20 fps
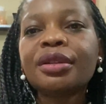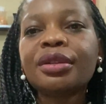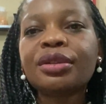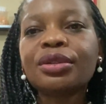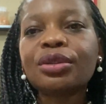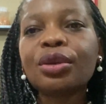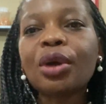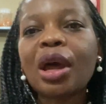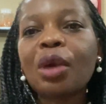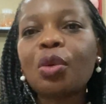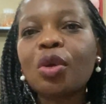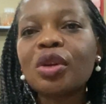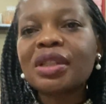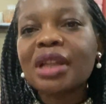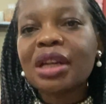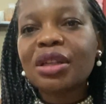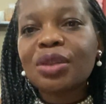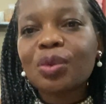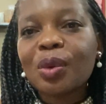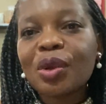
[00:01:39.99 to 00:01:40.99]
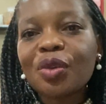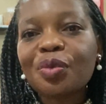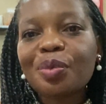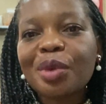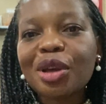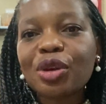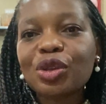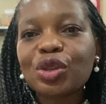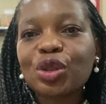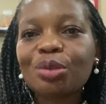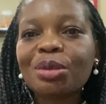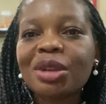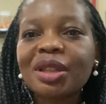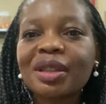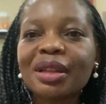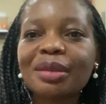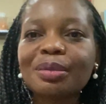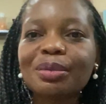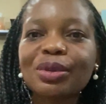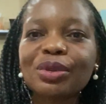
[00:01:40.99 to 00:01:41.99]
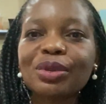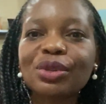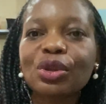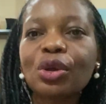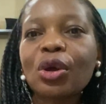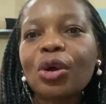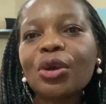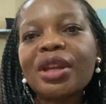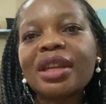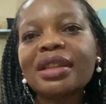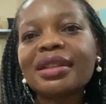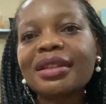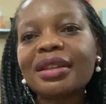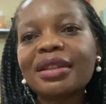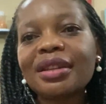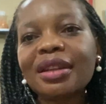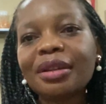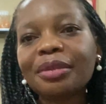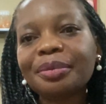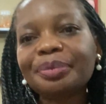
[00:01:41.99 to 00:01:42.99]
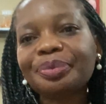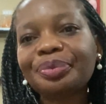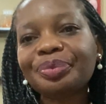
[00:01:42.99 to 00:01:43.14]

So I was at one of my customers' store yesterday.